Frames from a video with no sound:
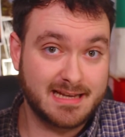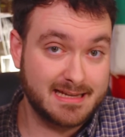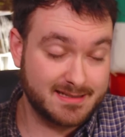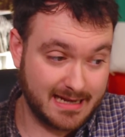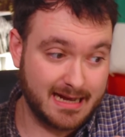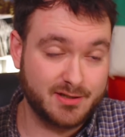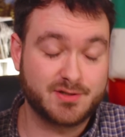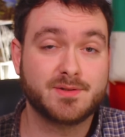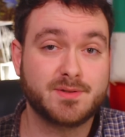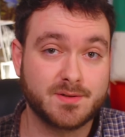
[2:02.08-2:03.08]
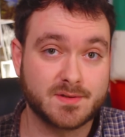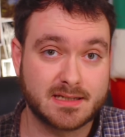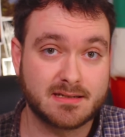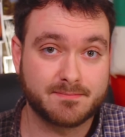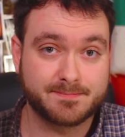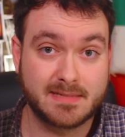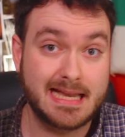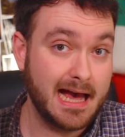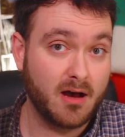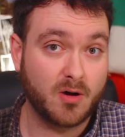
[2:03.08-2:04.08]
as I do use it
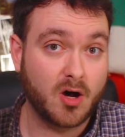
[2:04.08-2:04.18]
now